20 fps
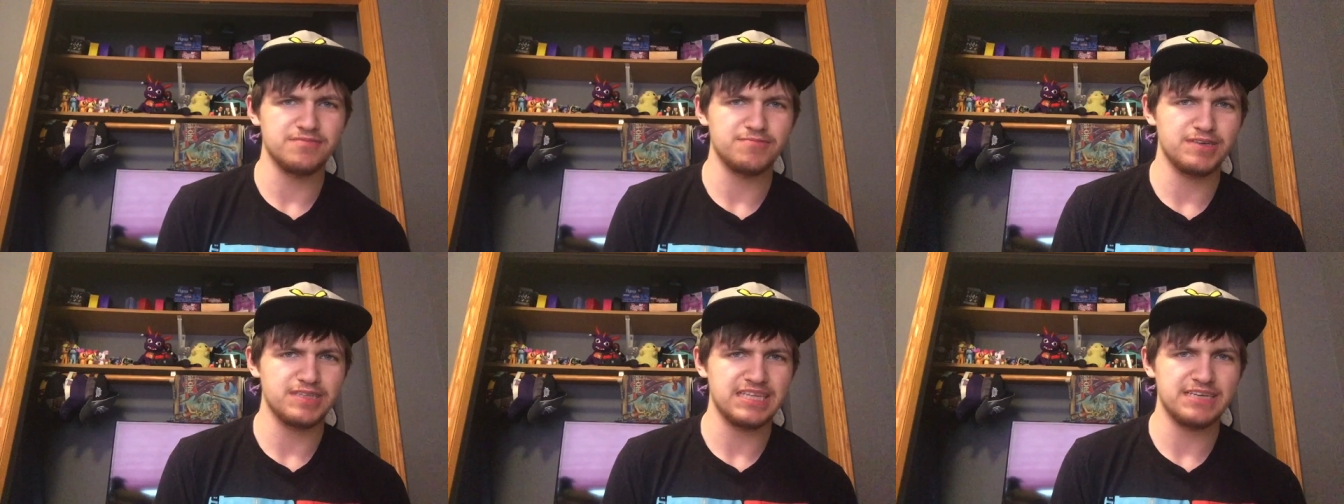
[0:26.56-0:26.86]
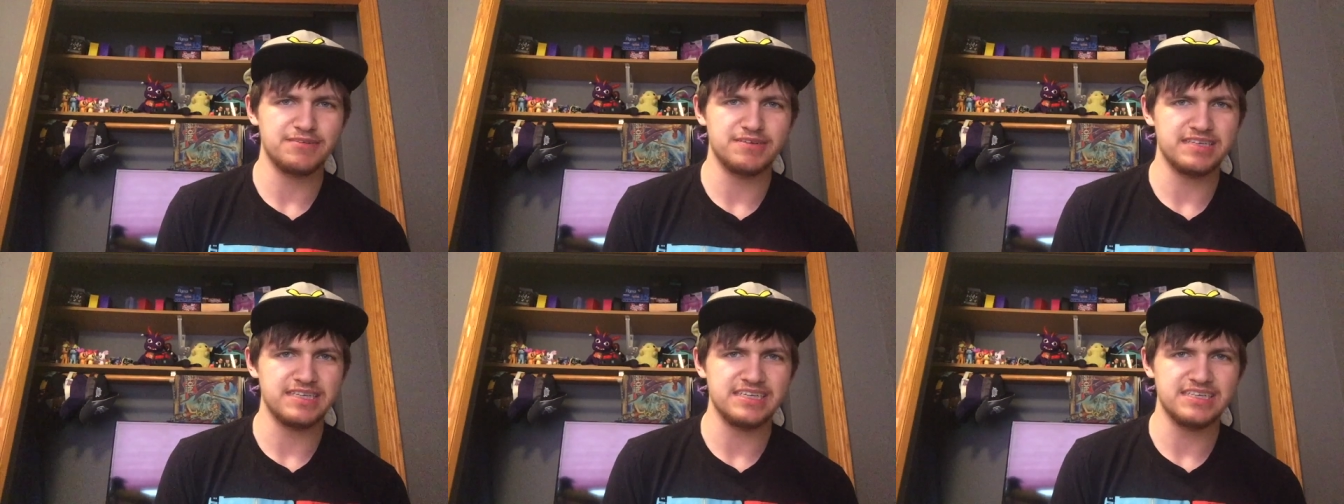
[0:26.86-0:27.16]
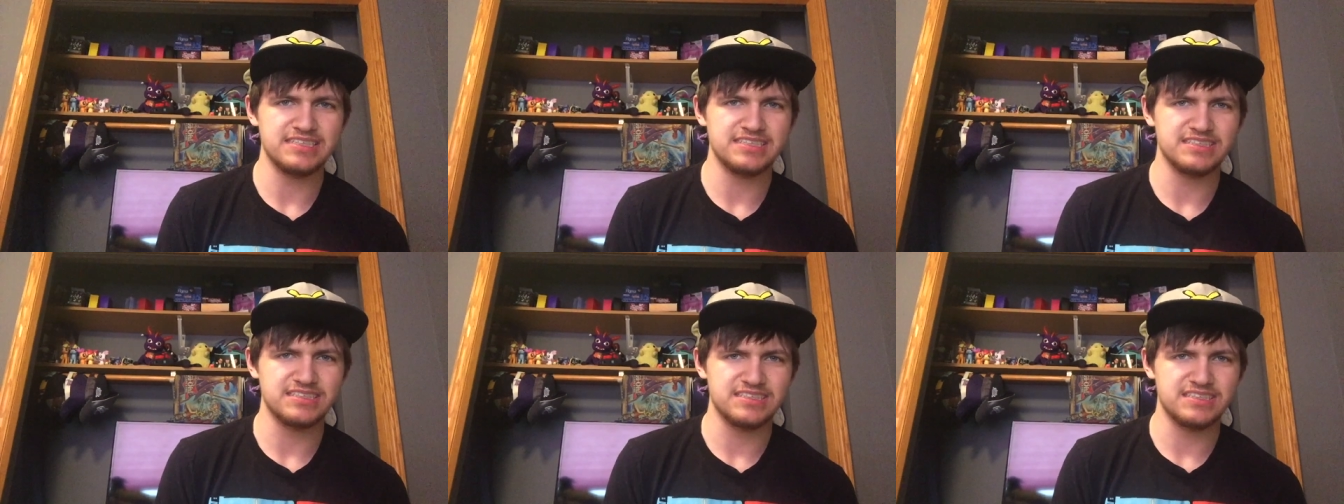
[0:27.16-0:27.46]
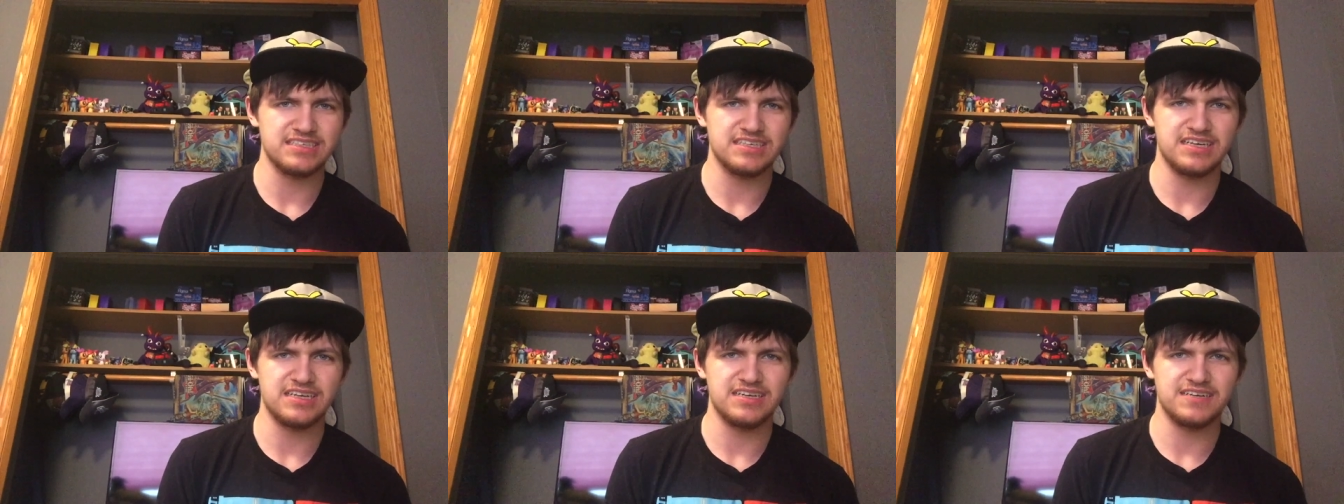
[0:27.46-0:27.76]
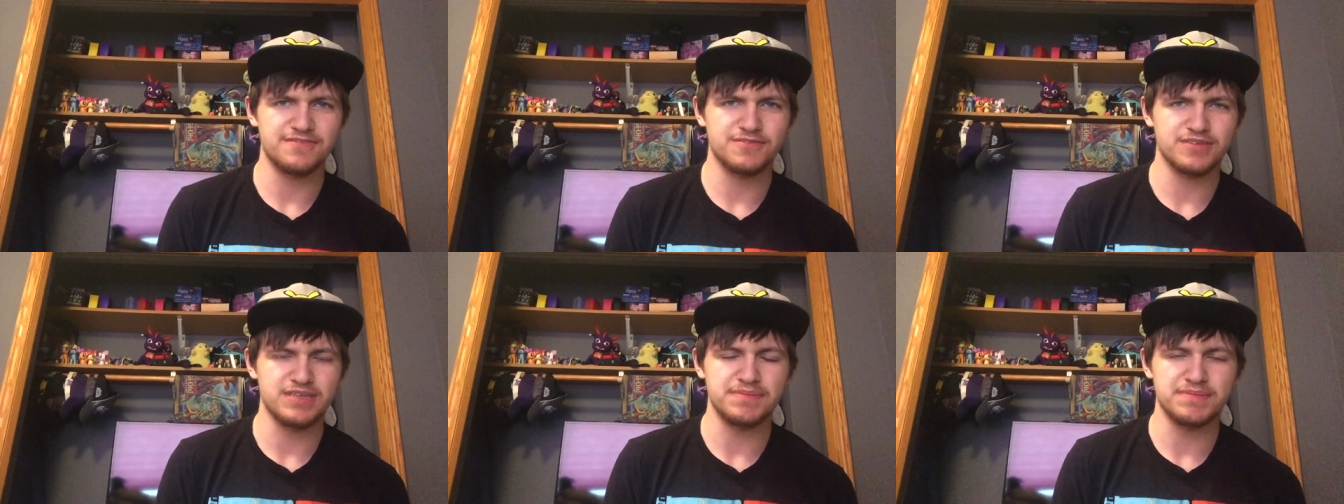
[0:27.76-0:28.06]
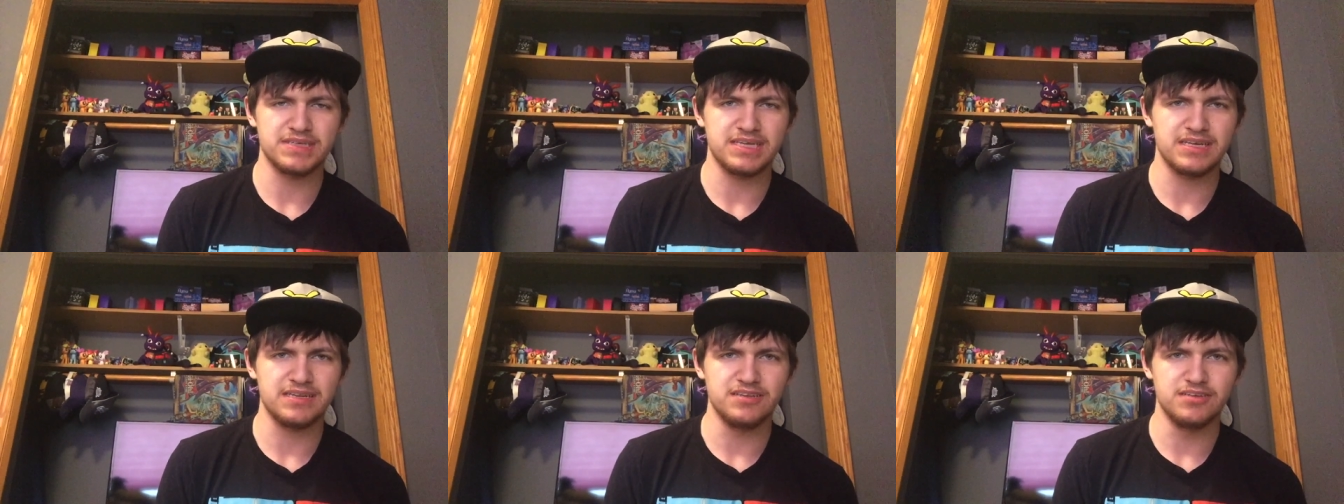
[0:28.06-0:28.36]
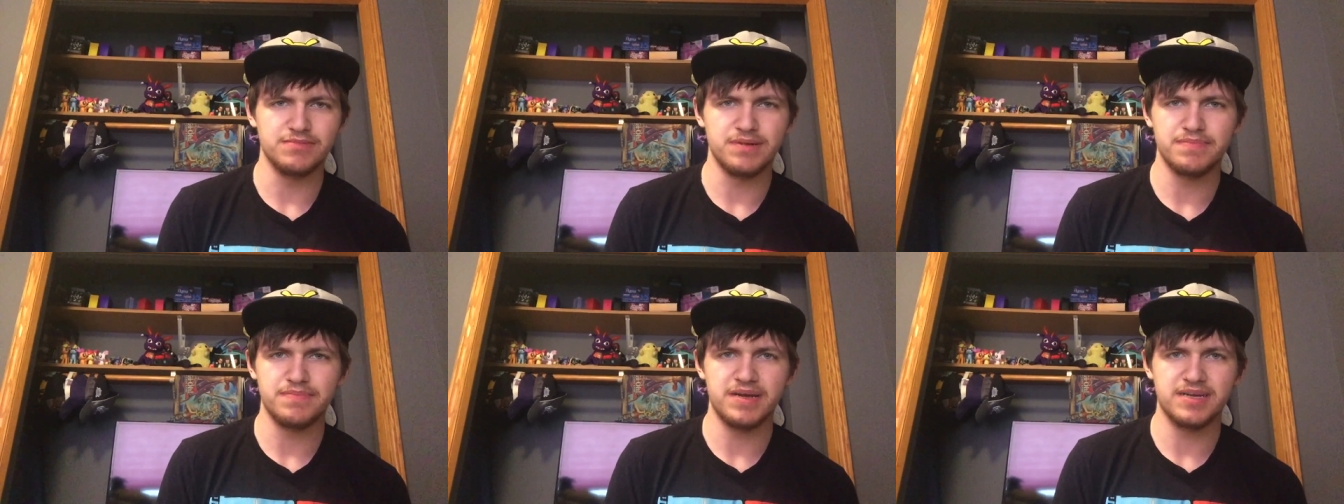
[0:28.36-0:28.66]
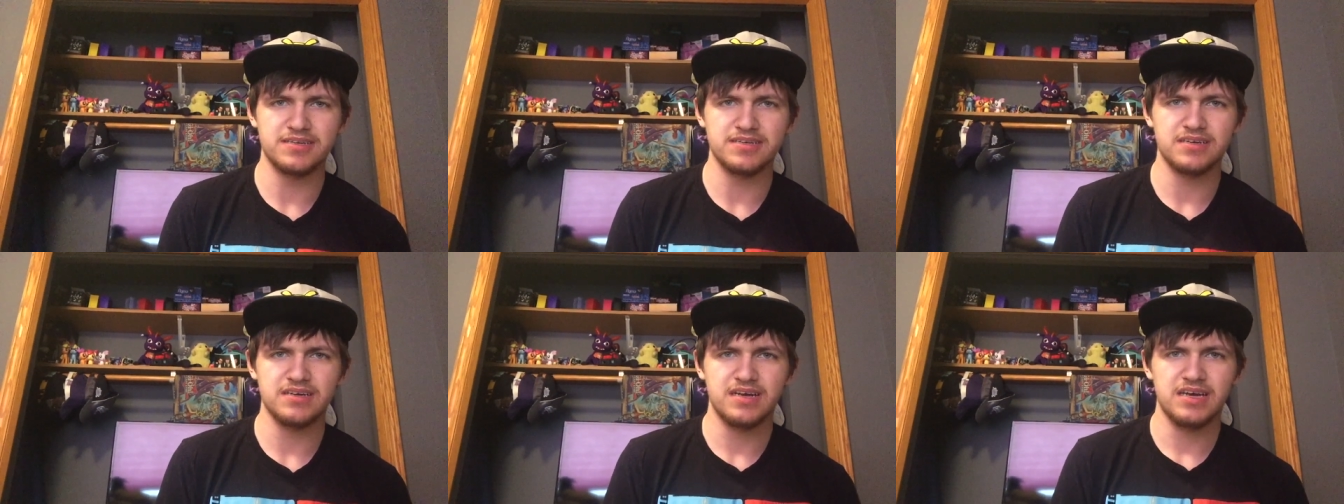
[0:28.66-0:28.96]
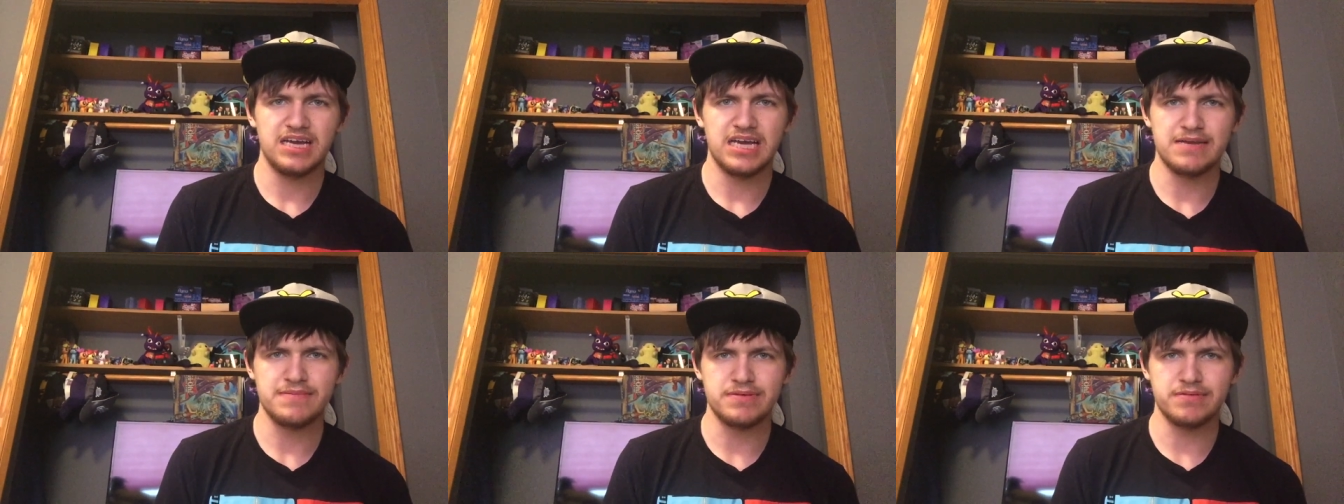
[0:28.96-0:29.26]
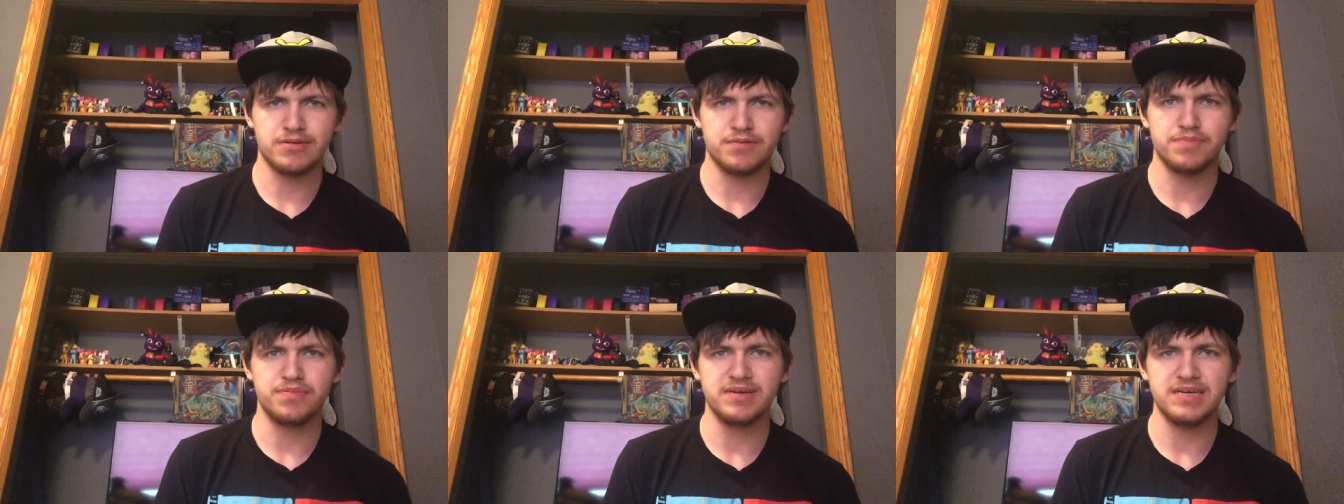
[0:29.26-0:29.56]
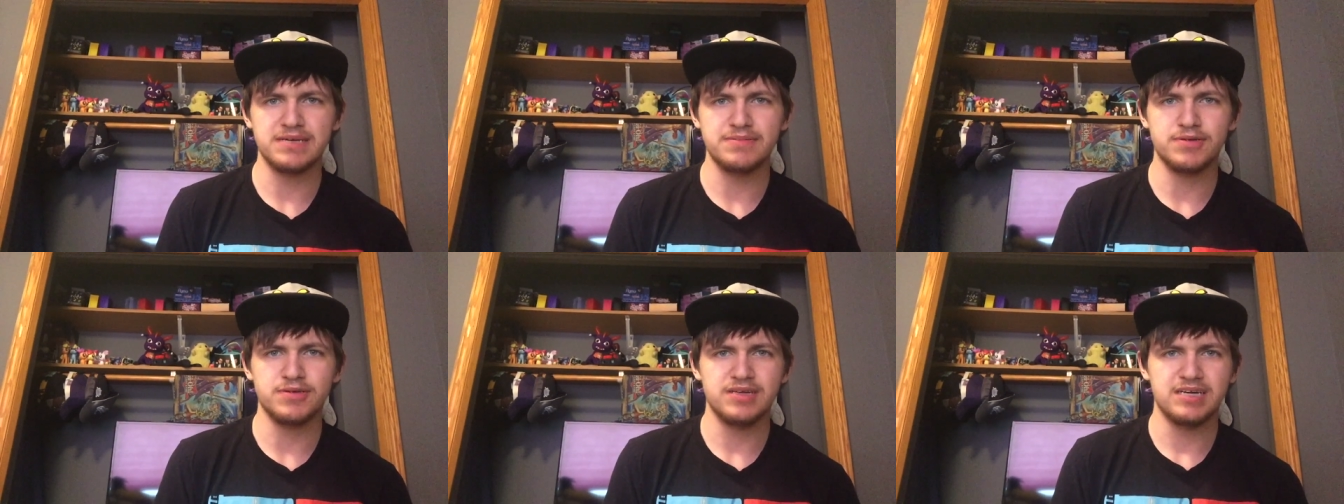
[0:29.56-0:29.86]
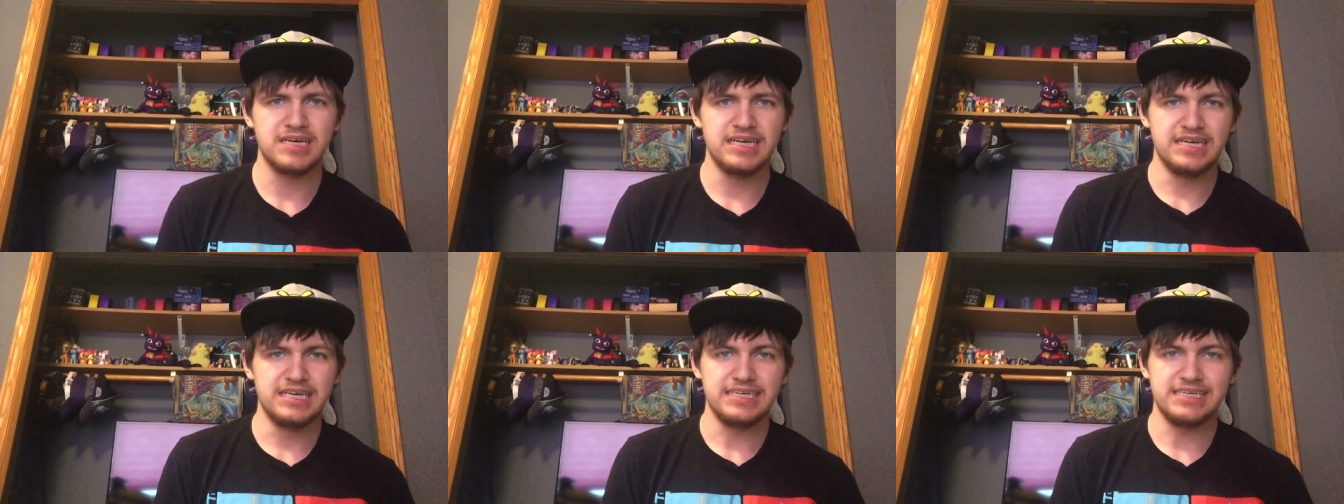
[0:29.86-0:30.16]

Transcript: what they would need for them to get a little bit better and be more playable.